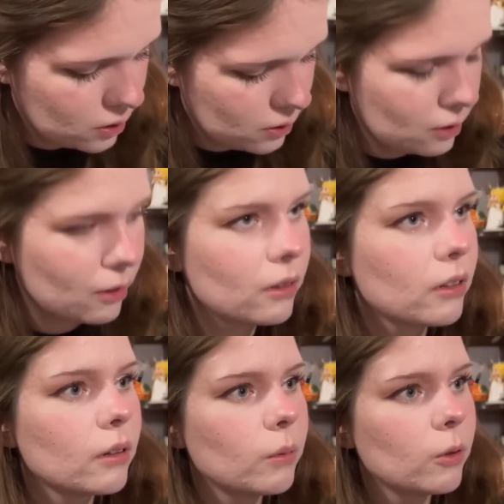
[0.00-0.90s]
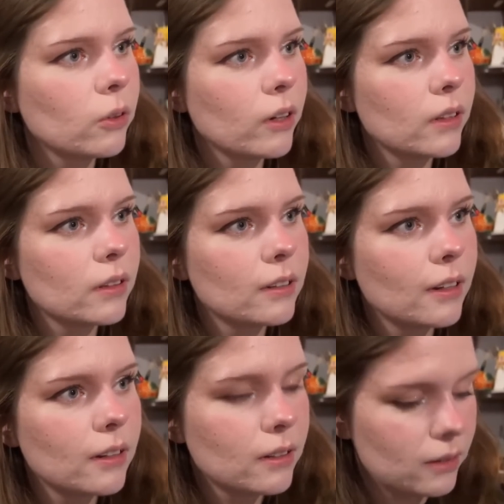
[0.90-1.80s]
It's like when you're at the
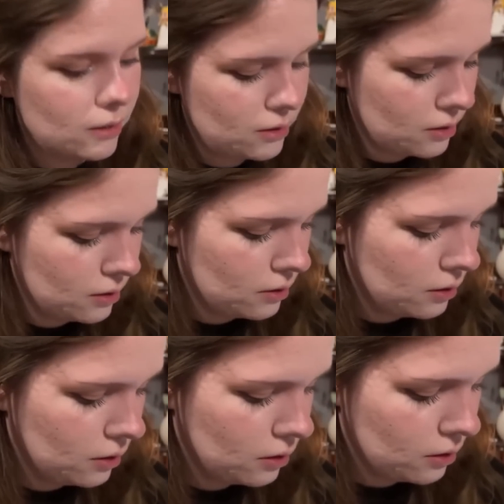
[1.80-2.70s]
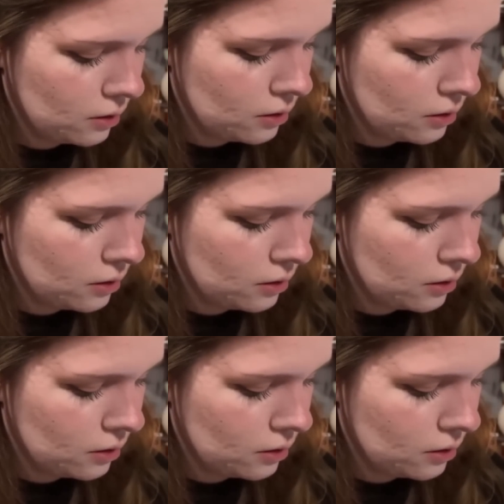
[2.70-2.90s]
dentist and it's like